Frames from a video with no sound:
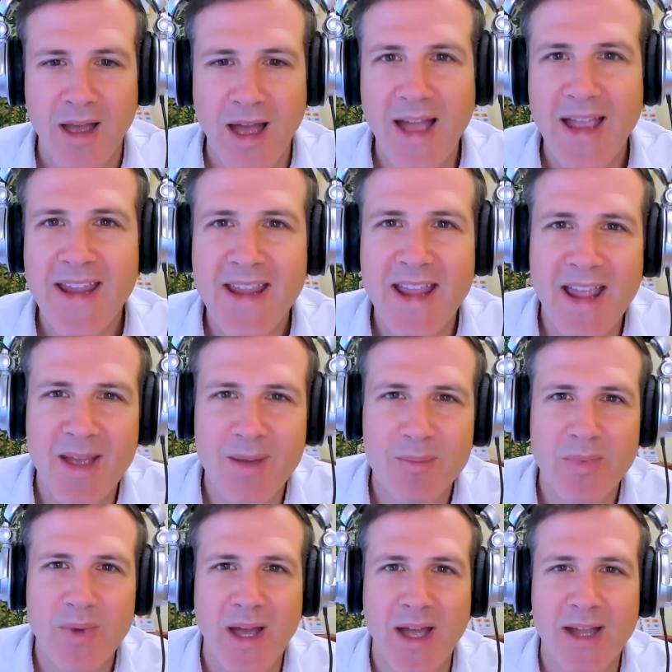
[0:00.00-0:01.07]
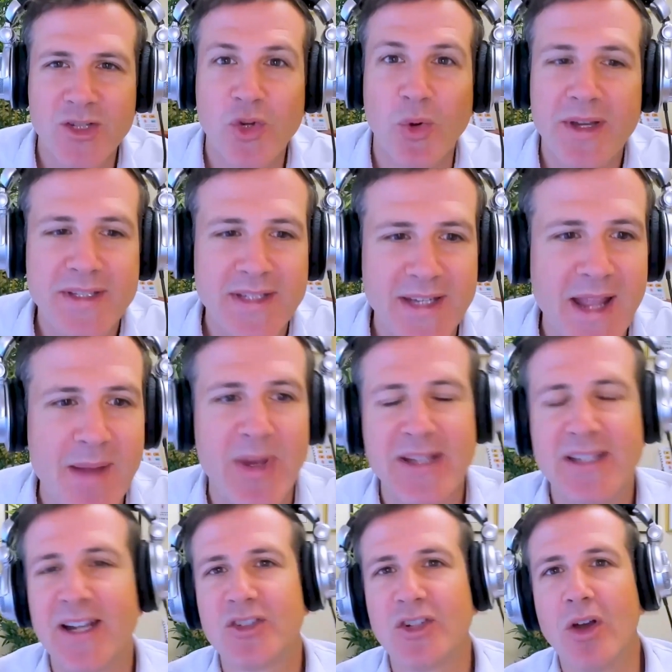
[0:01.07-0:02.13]
I am uh, joined today by
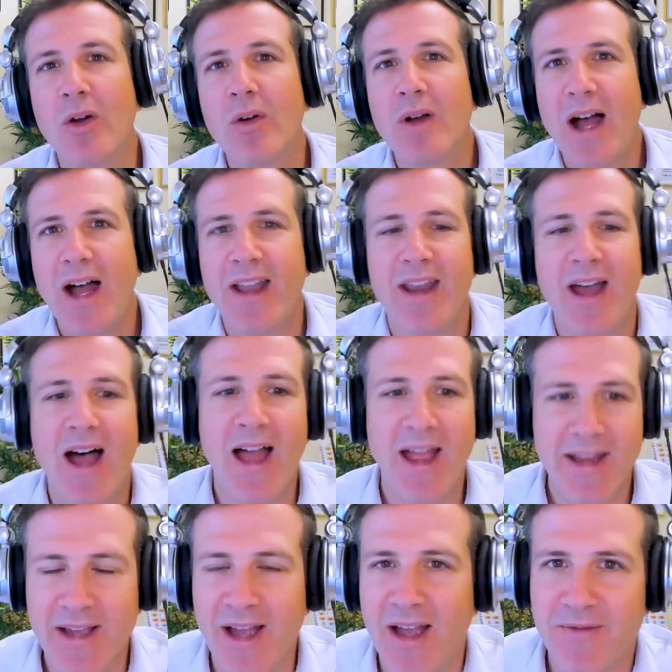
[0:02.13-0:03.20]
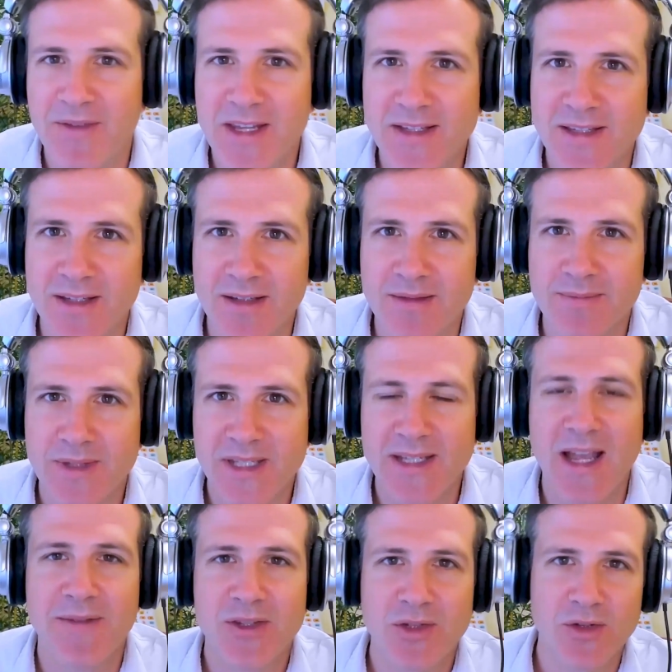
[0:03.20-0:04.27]
Dr. Ohad Einav. He's a
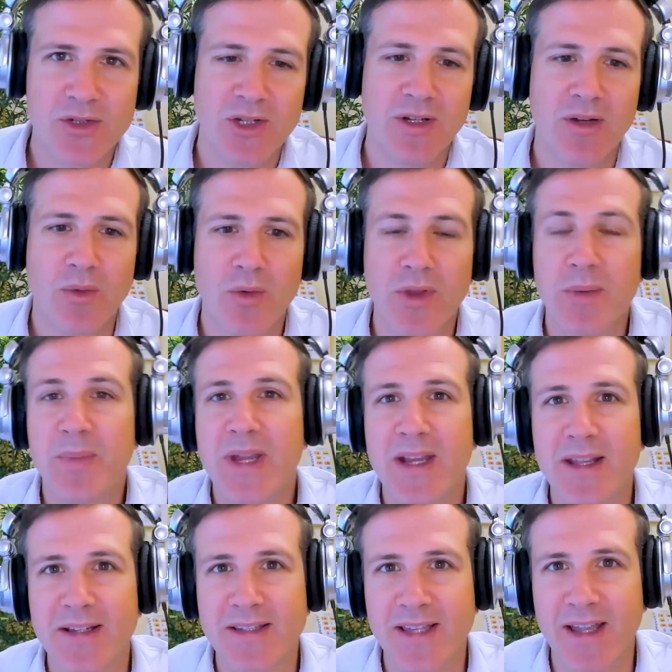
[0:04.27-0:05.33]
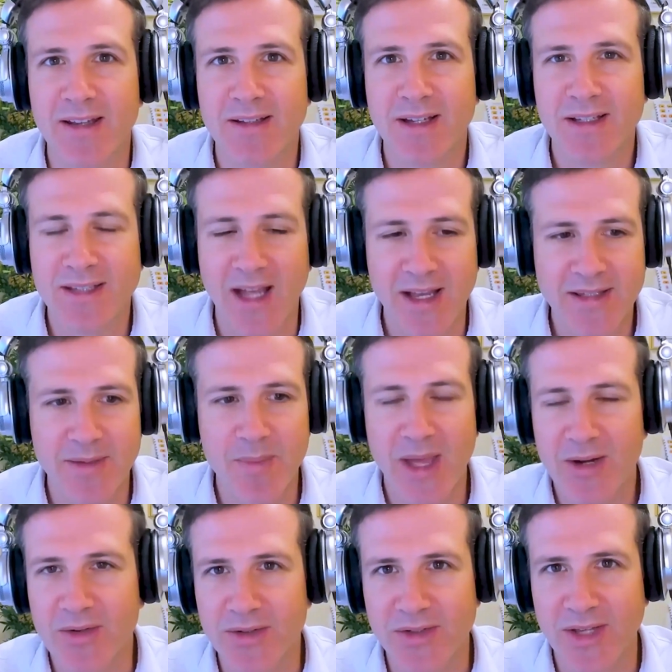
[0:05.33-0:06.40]
staff surgeon in orthopedics at Hadassah
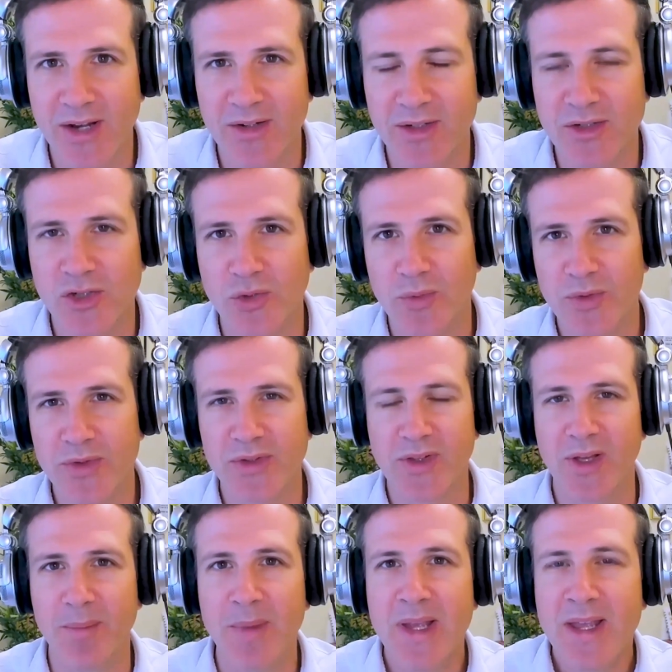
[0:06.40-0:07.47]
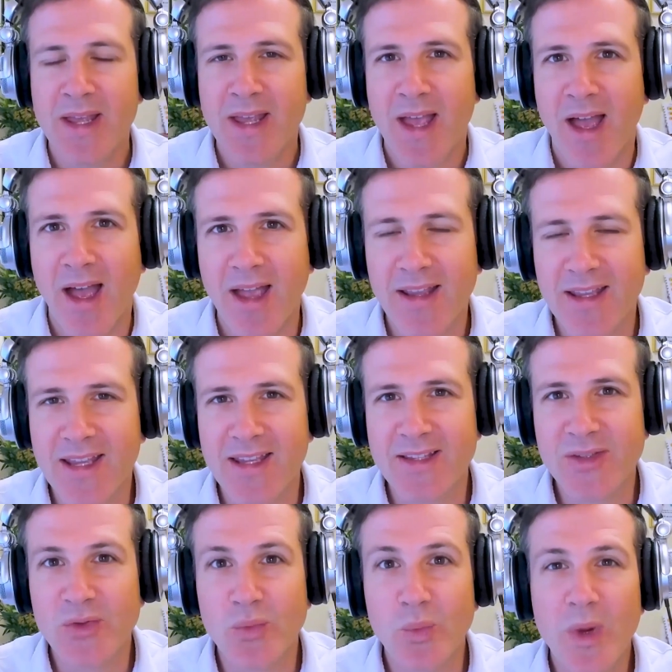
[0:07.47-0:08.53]
Medical Center in Jerusalem.
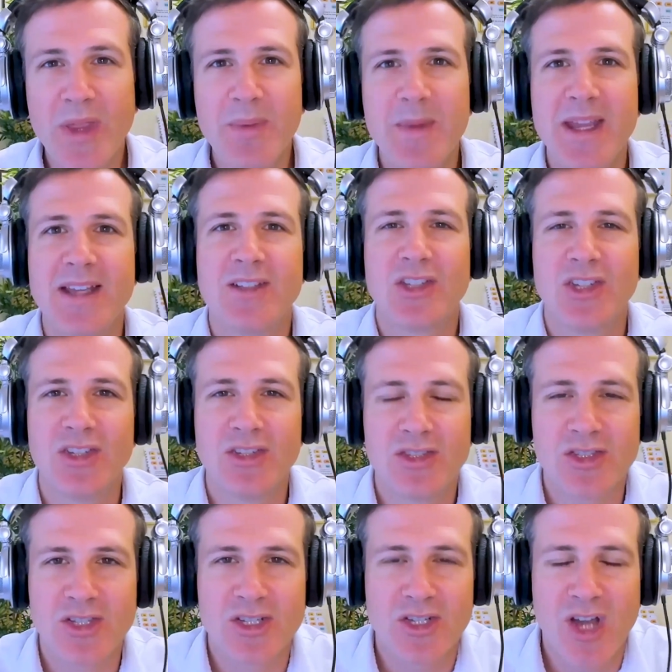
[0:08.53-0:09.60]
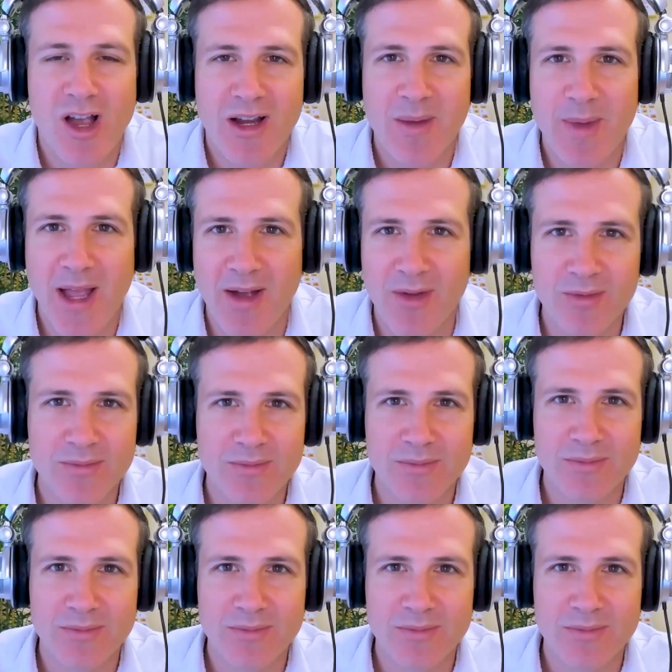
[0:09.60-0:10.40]
He's with me to talk about